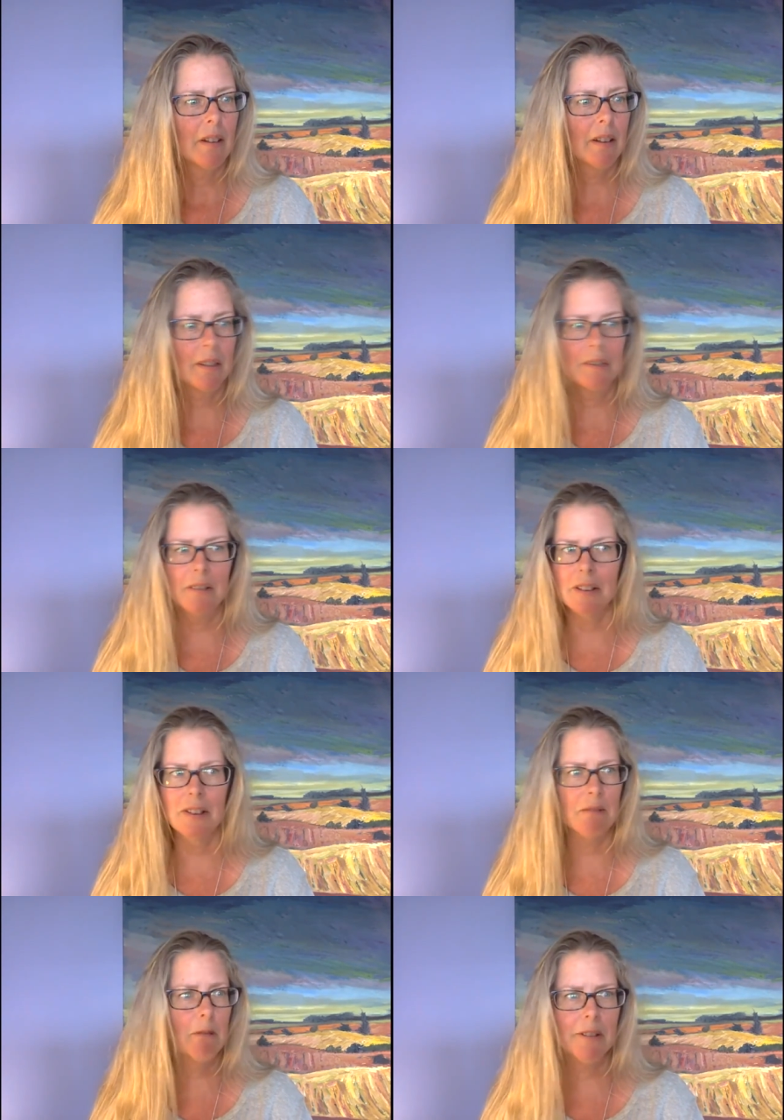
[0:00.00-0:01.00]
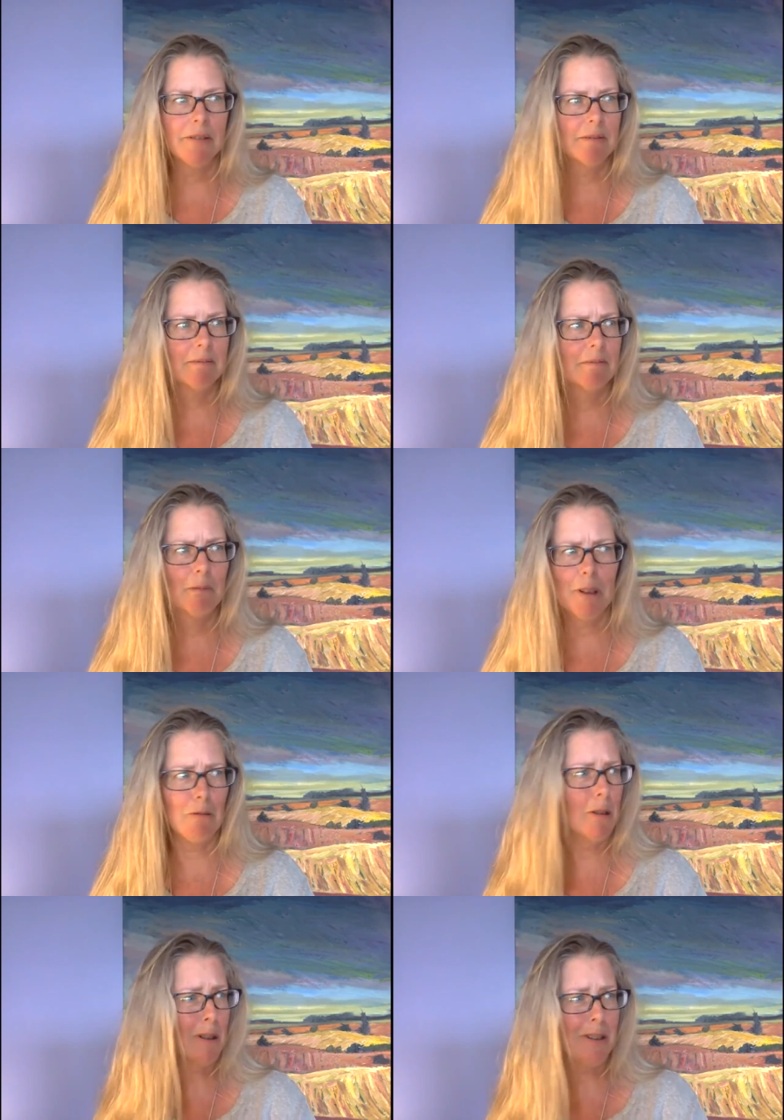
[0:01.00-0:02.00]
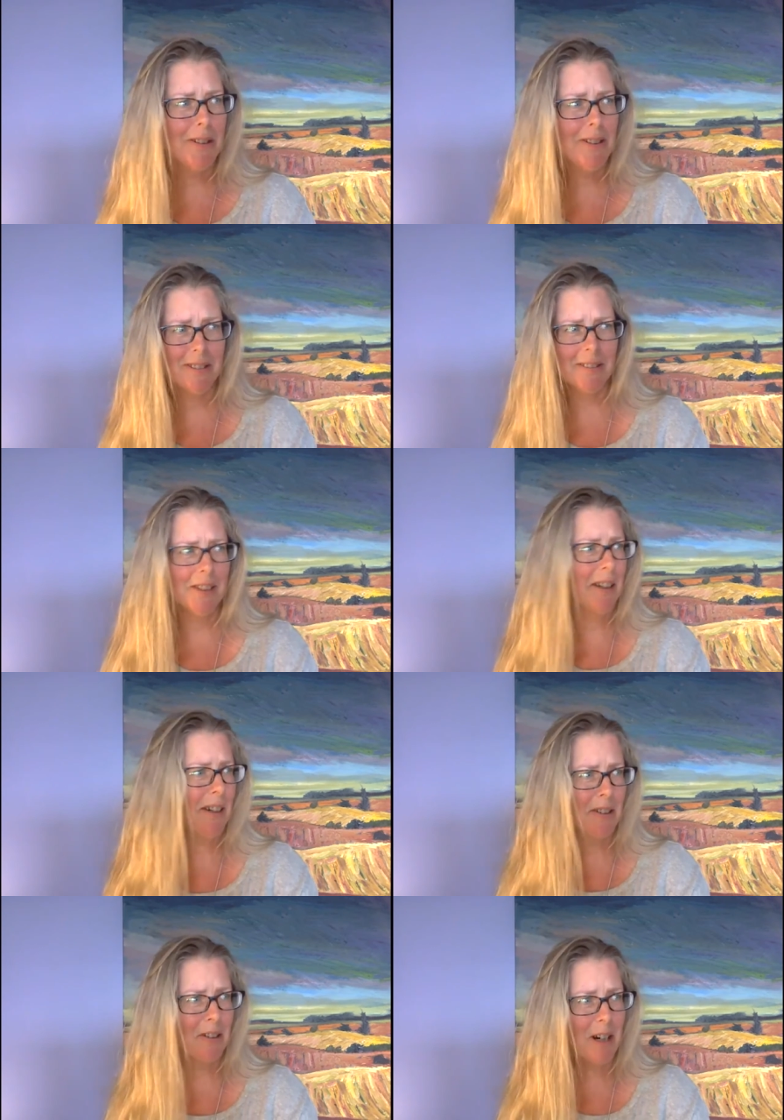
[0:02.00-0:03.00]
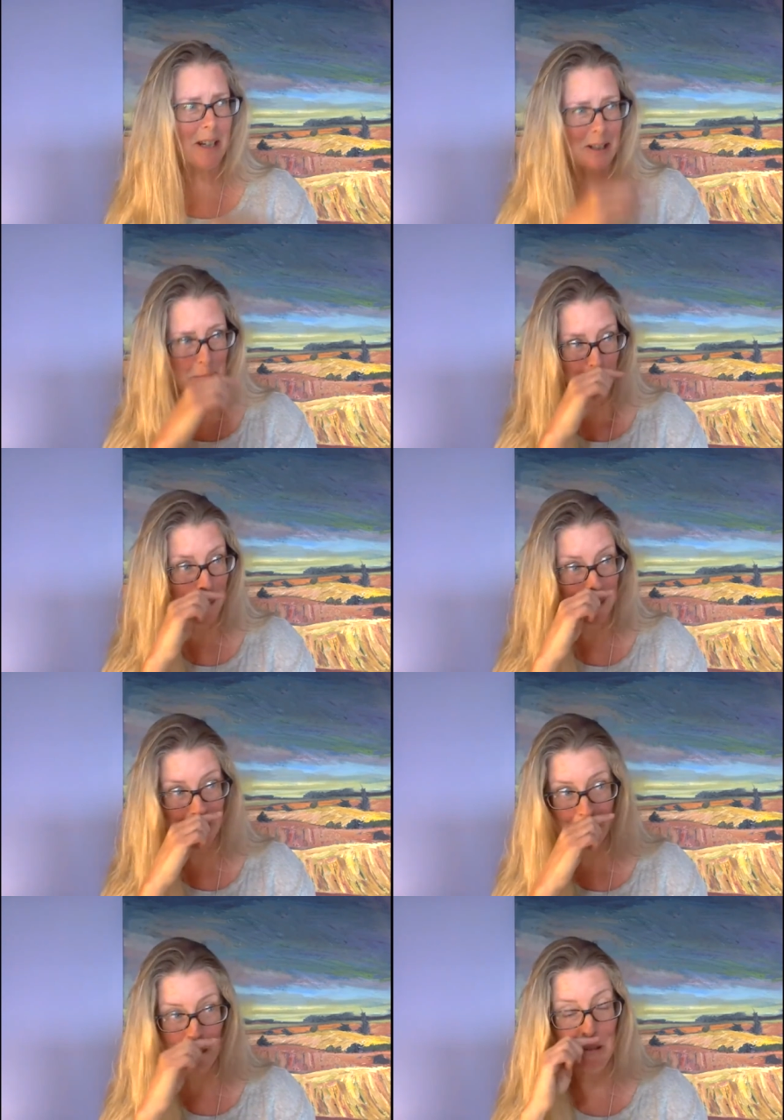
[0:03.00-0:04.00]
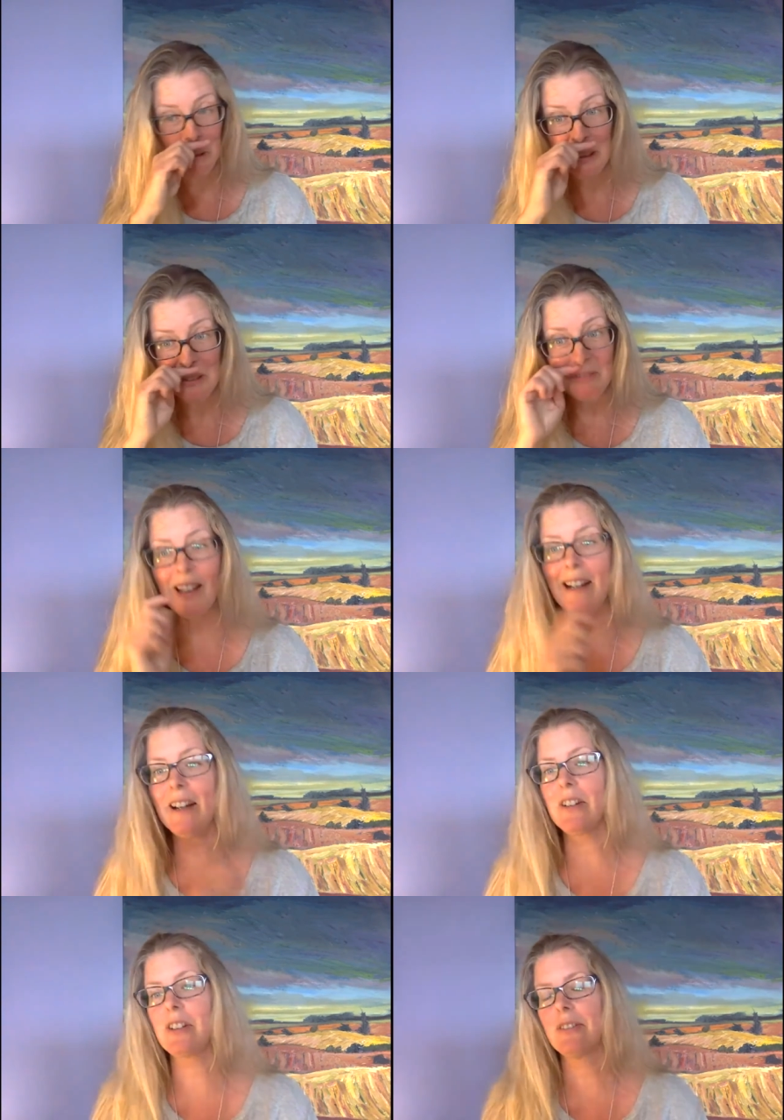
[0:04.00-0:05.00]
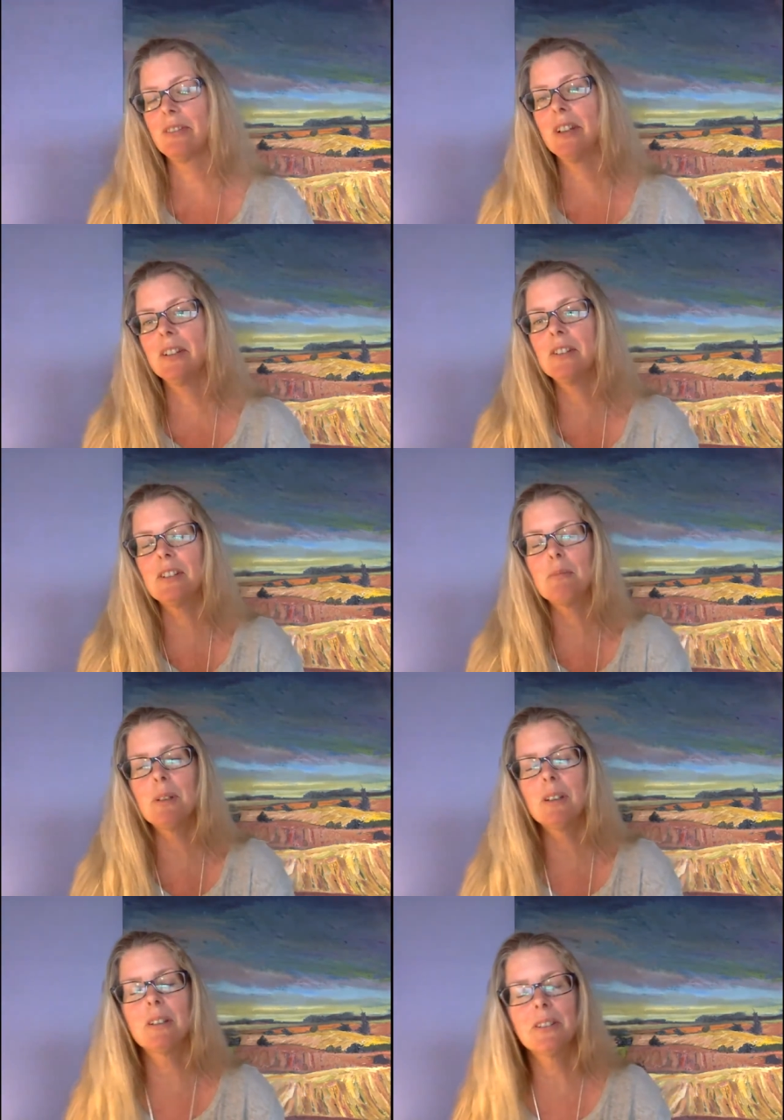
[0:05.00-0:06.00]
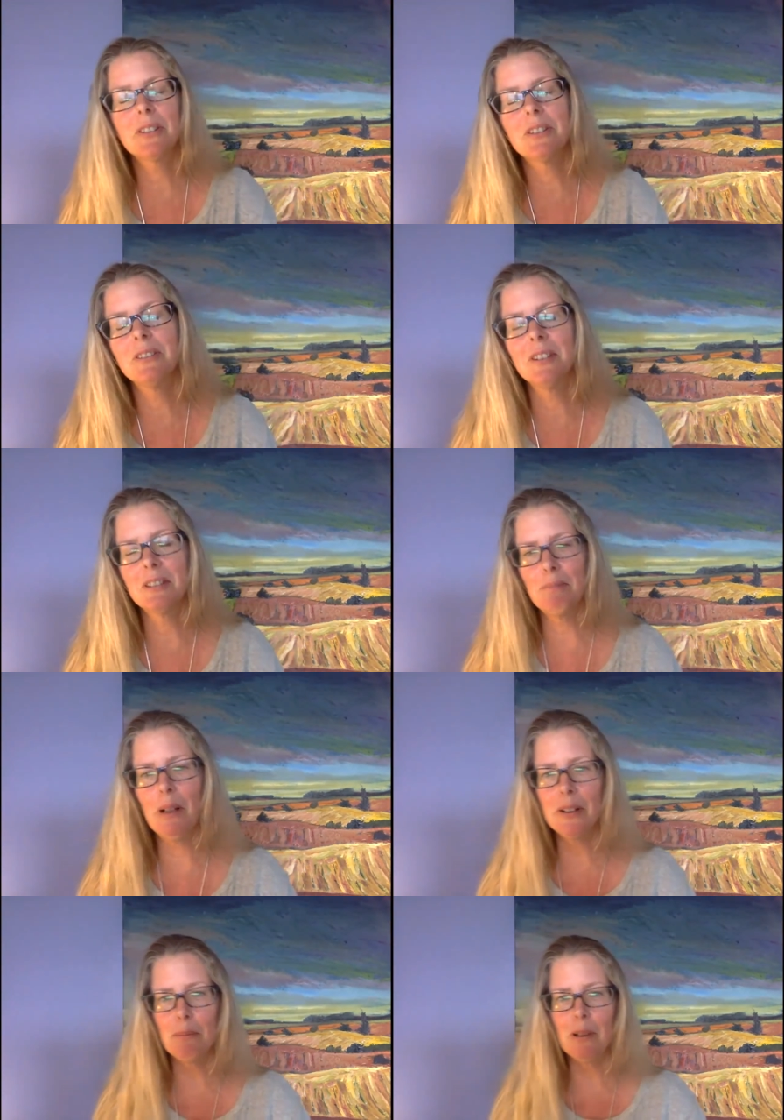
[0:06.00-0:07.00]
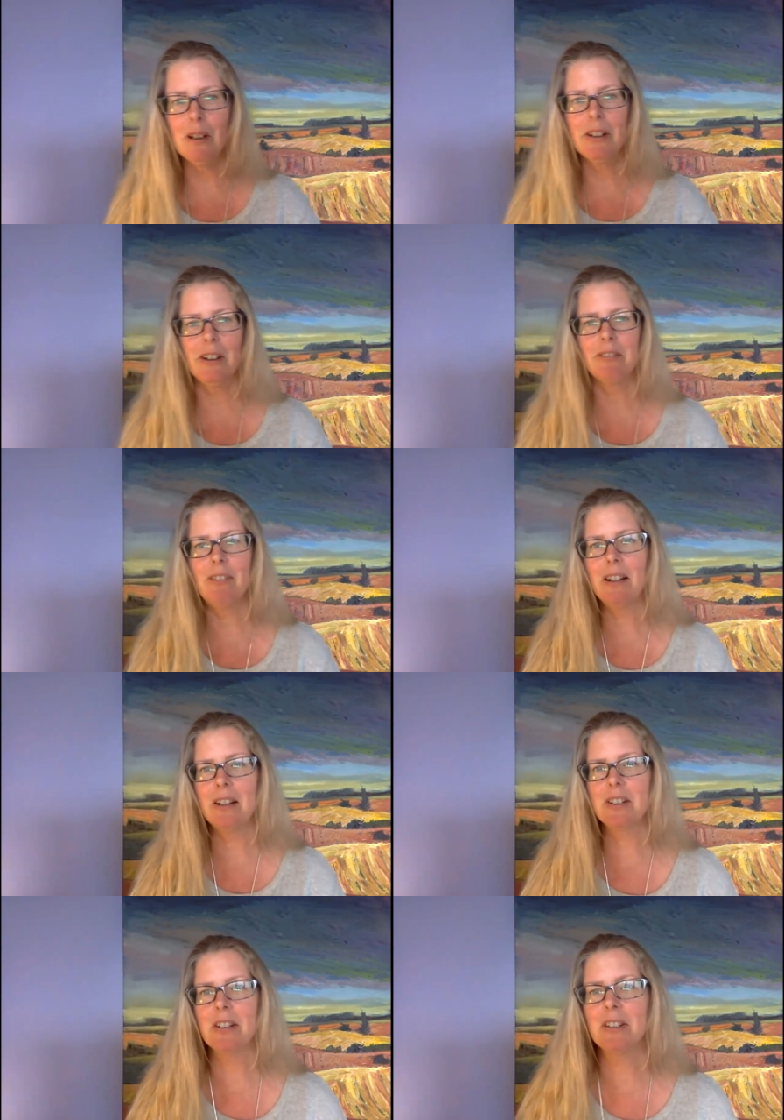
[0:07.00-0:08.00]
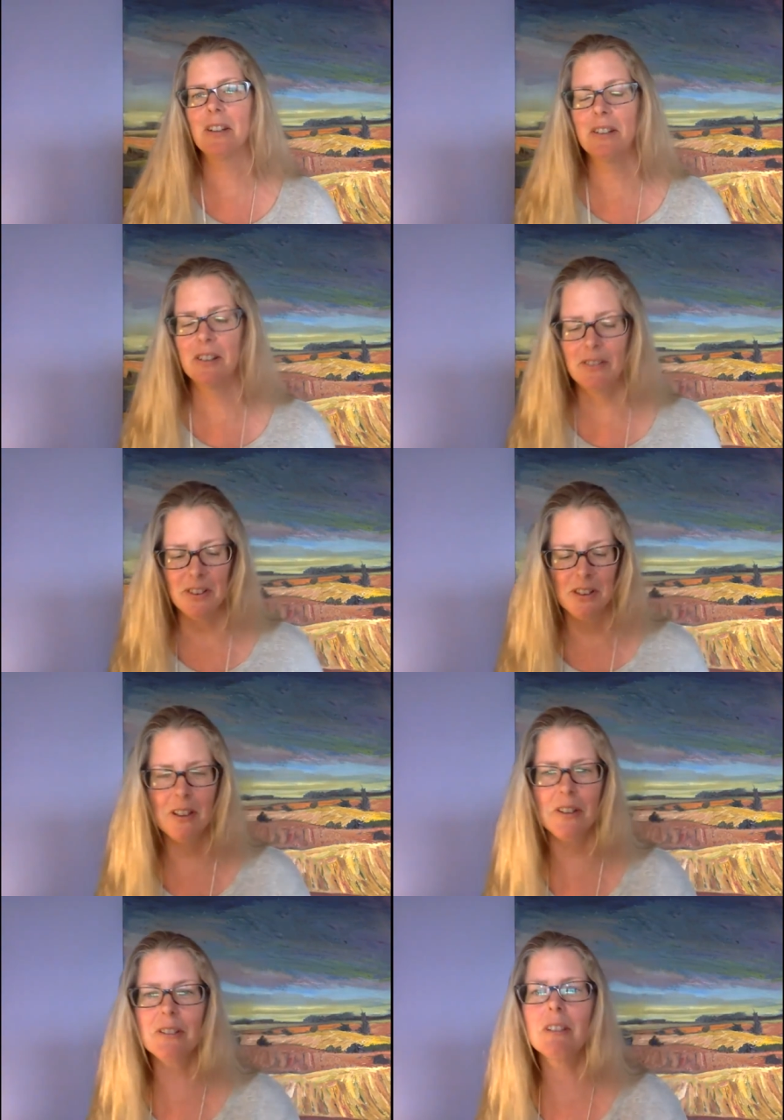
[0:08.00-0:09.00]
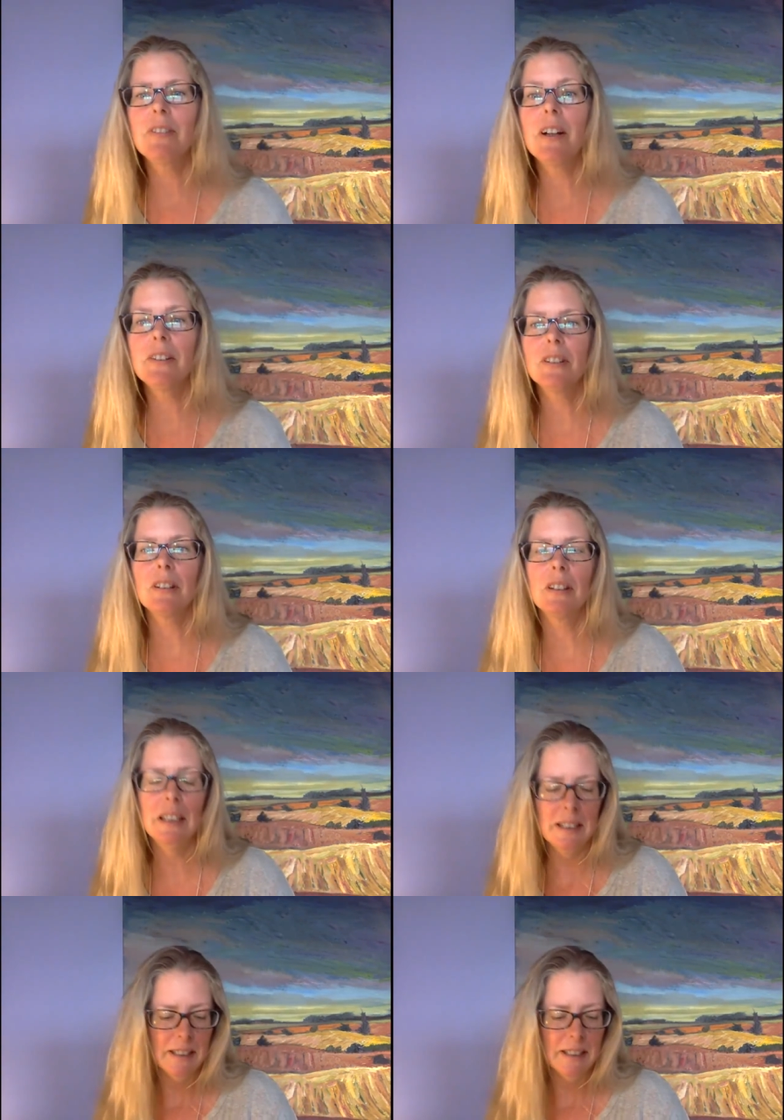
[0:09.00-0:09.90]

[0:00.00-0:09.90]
And it's won awards. It's kind of great, but we wrote it in Flash, and Adobe is pulling the plug on Flash at the end of this year. So we've had to